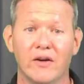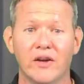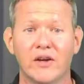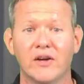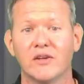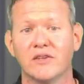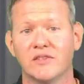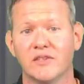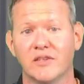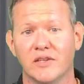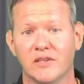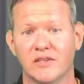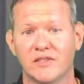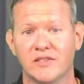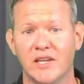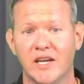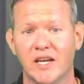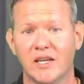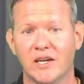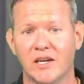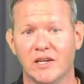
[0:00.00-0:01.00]
Now, here's
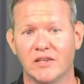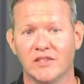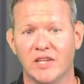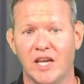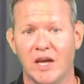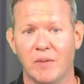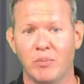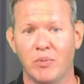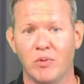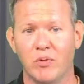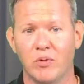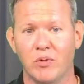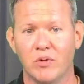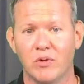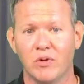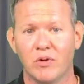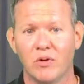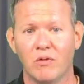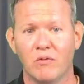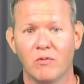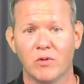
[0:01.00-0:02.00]
a second
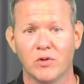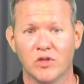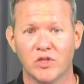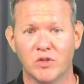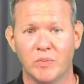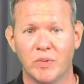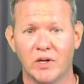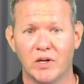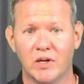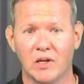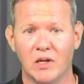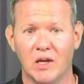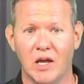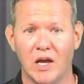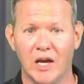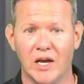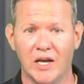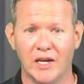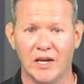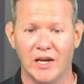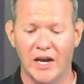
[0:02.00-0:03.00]
example for the
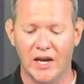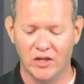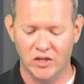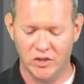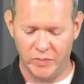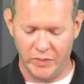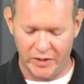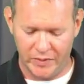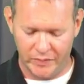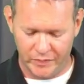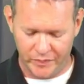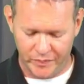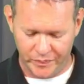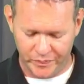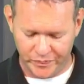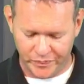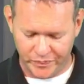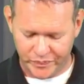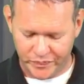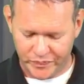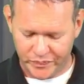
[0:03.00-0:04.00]
Spirit Line announcement.